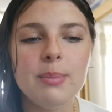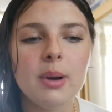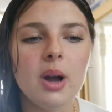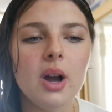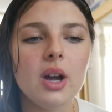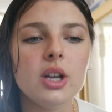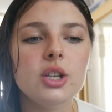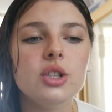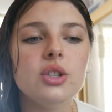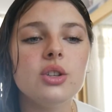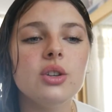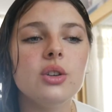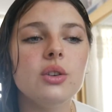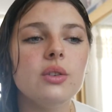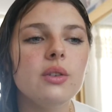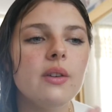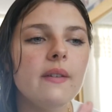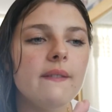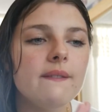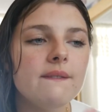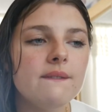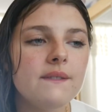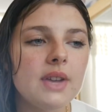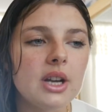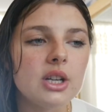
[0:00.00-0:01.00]
I do
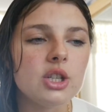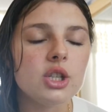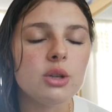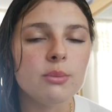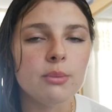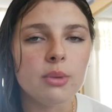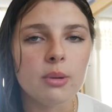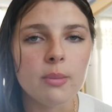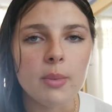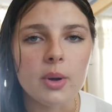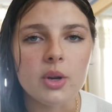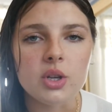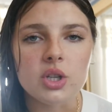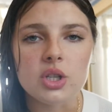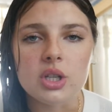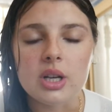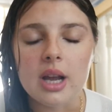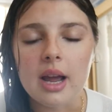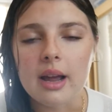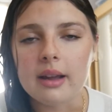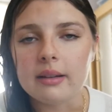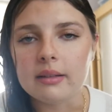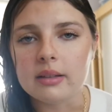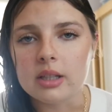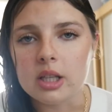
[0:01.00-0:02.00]
fashion promotion
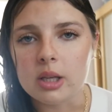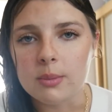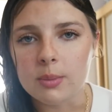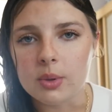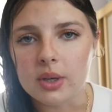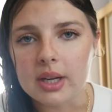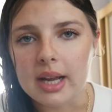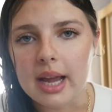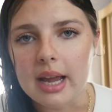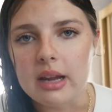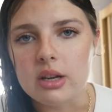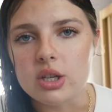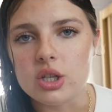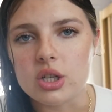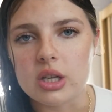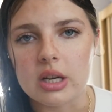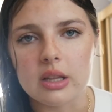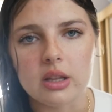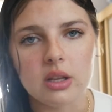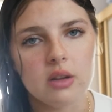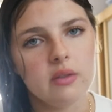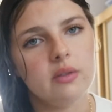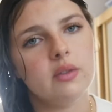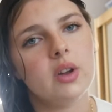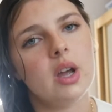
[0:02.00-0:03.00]
and communication at
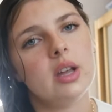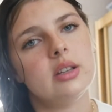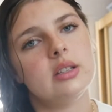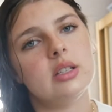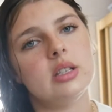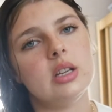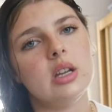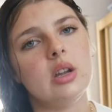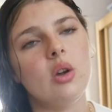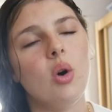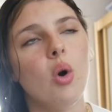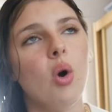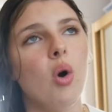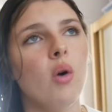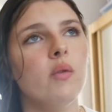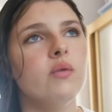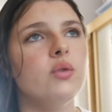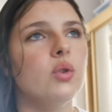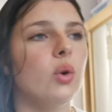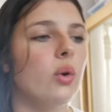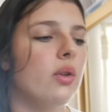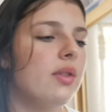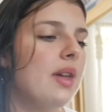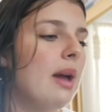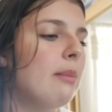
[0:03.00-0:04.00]
the University of
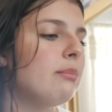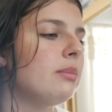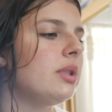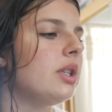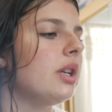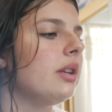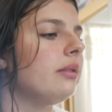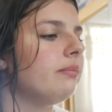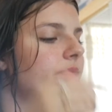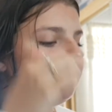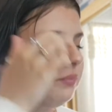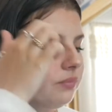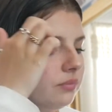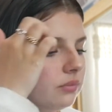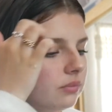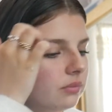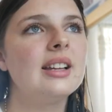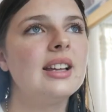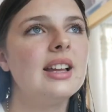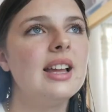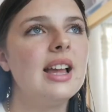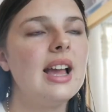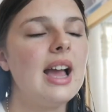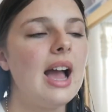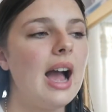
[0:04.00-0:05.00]
Northampton.
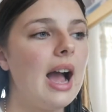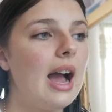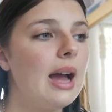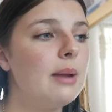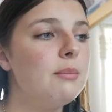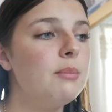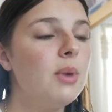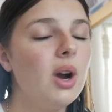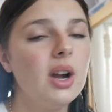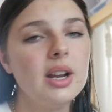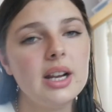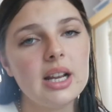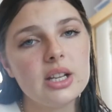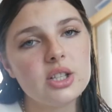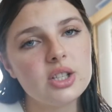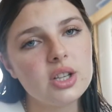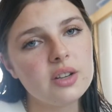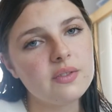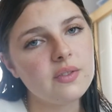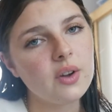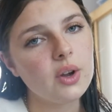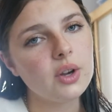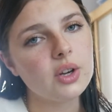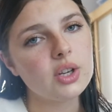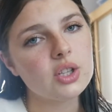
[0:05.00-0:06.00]
And mine actually
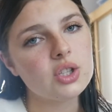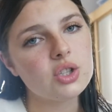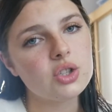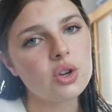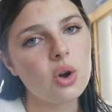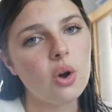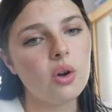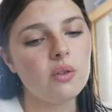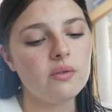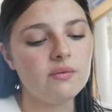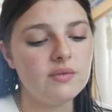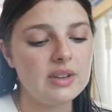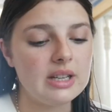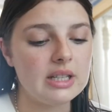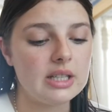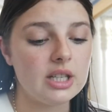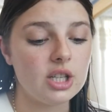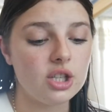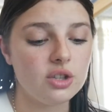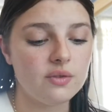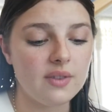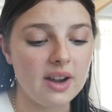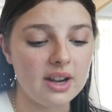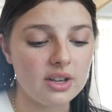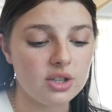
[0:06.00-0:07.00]
focused on
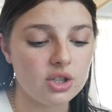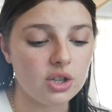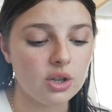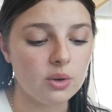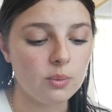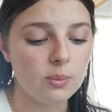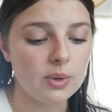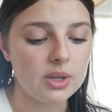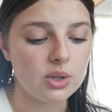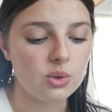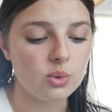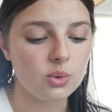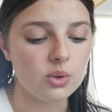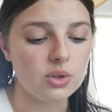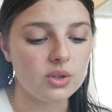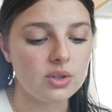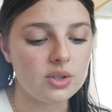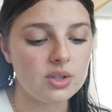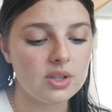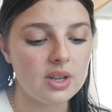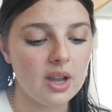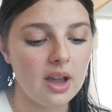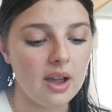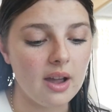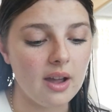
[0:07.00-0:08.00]
vintage fashion, which
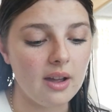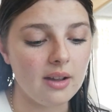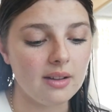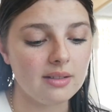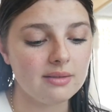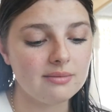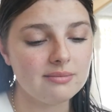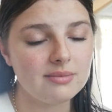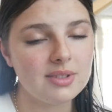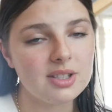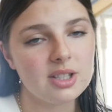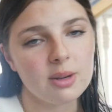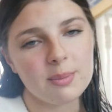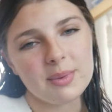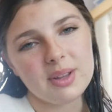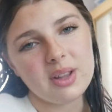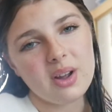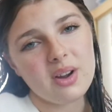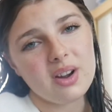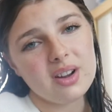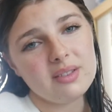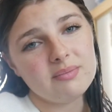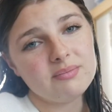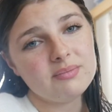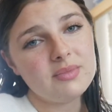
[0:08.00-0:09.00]
was something
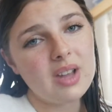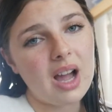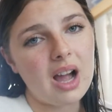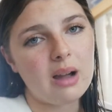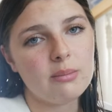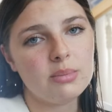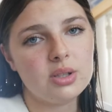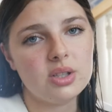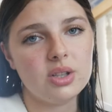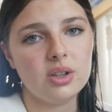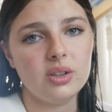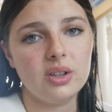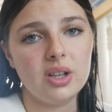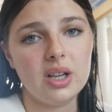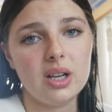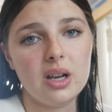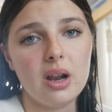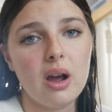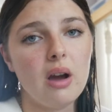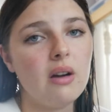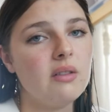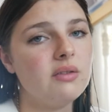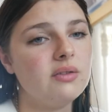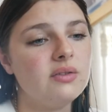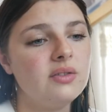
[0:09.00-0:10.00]
that I absolutely
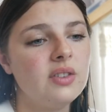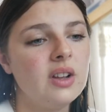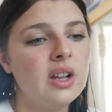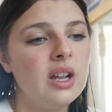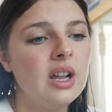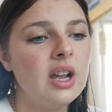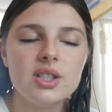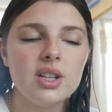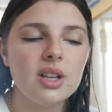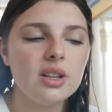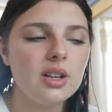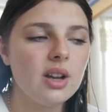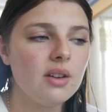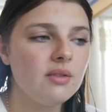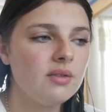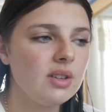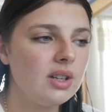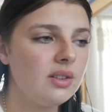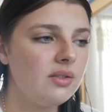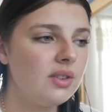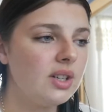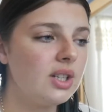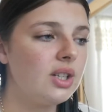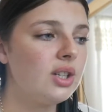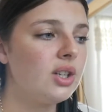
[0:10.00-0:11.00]
love. Turned out
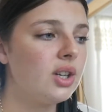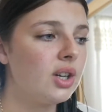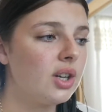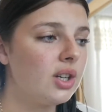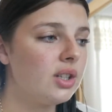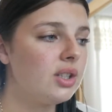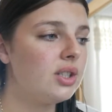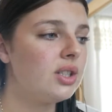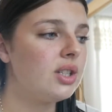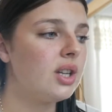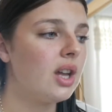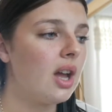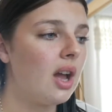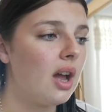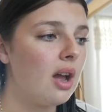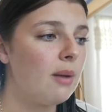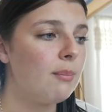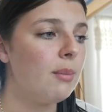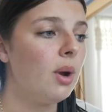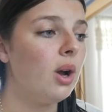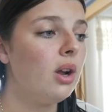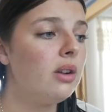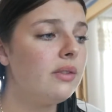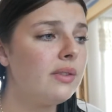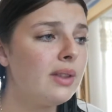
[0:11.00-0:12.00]
really, really good.
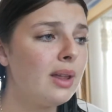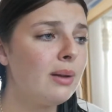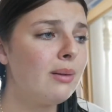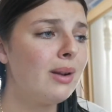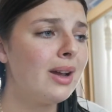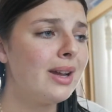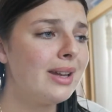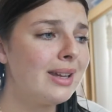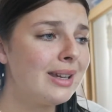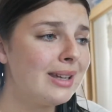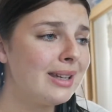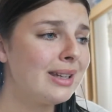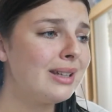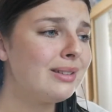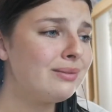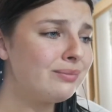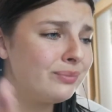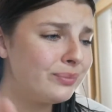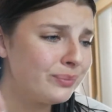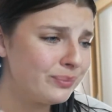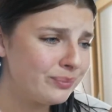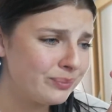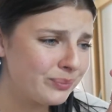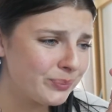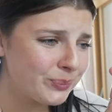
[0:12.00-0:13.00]
Hopefully they'll like it.
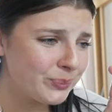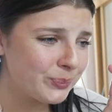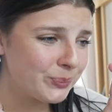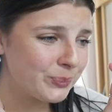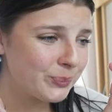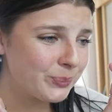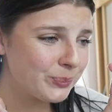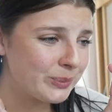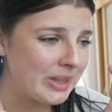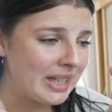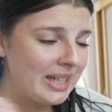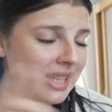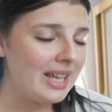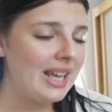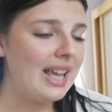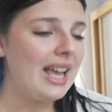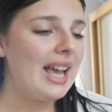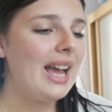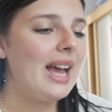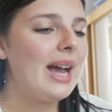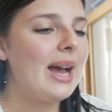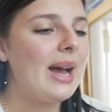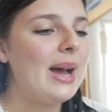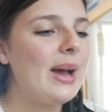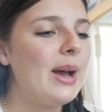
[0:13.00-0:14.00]

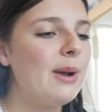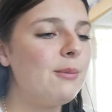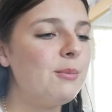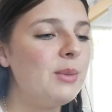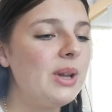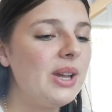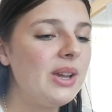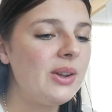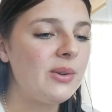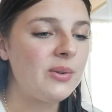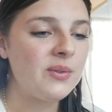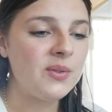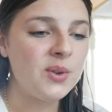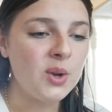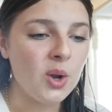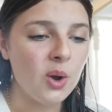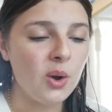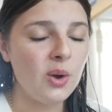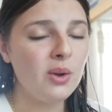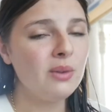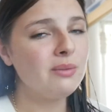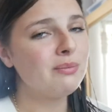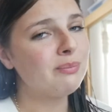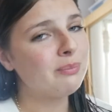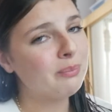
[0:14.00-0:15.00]
If
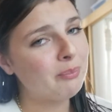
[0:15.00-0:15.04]
not,